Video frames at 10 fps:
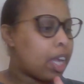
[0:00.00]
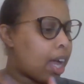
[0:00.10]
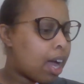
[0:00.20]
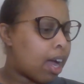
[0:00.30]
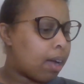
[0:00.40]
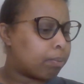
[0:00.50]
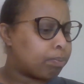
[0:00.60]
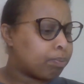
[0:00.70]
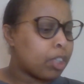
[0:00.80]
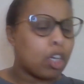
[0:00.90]

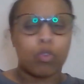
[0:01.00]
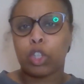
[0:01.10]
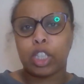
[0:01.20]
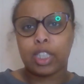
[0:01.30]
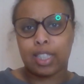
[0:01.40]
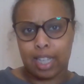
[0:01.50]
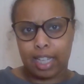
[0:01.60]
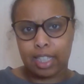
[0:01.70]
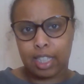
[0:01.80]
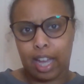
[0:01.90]
Rukia's
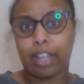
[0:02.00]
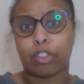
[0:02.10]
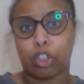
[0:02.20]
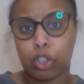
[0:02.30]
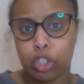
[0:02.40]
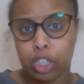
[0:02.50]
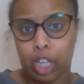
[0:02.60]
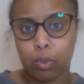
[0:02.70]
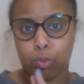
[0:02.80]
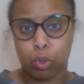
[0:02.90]
date, execution
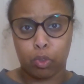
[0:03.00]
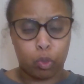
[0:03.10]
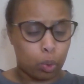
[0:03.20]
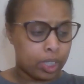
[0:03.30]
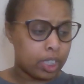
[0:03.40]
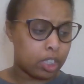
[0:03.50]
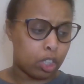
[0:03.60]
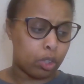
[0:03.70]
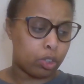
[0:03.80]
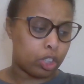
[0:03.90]
date, was moved forward,
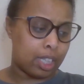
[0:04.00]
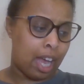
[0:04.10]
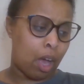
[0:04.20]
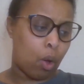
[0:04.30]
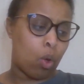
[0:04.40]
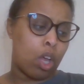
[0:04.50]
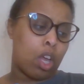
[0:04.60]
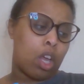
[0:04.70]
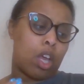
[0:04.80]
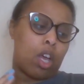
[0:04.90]
so she now
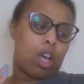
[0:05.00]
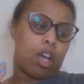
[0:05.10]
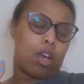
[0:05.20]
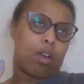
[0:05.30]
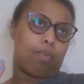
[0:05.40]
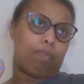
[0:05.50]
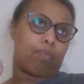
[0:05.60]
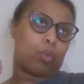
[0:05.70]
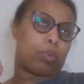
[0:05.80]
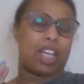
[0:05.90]

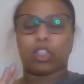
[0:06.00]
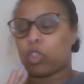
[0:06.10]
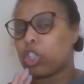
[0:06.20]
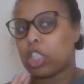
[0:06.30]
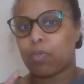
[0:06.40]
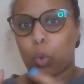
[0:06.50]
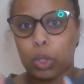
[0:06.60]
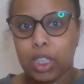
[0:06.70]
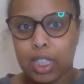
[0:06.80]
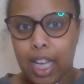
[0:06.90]
will be executed in
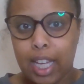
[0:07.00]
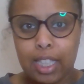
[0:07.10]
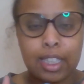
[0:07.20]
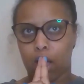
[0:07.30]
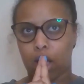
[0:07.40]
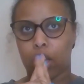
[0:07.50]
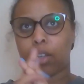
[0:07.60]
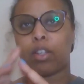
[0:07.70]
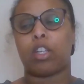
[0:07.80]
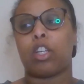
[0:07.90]
14 days.
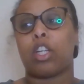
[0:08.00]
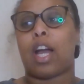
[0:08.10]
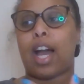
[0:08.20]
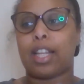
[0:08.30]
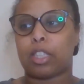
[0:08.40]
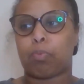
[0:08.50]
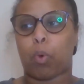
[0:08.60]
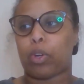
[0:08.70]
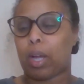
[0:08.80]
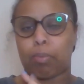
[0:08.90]
At this
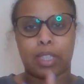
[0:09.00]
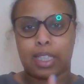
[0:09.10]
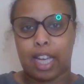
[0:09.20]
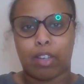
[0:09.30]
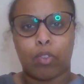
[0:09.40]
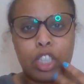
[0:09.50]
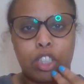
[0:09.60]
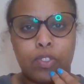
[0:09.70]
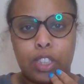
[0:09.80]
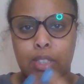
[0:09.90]
point, I've been saying
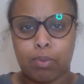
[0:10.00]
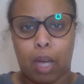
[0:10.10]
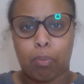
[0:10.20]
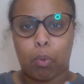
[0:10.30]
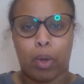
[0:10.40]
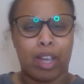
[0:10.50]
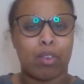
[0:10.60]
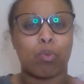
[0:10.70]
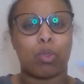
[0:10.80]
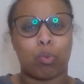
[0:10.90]
Renji feels some type of
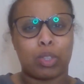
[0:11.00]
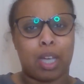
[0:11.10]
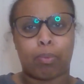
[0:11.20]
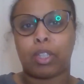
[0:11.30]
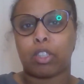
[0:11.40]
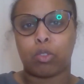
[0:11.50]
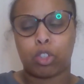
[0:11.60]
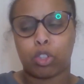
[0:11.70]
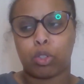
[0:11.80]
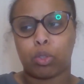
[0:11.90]
way with what's happening
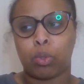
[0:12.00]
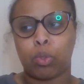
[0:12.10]
to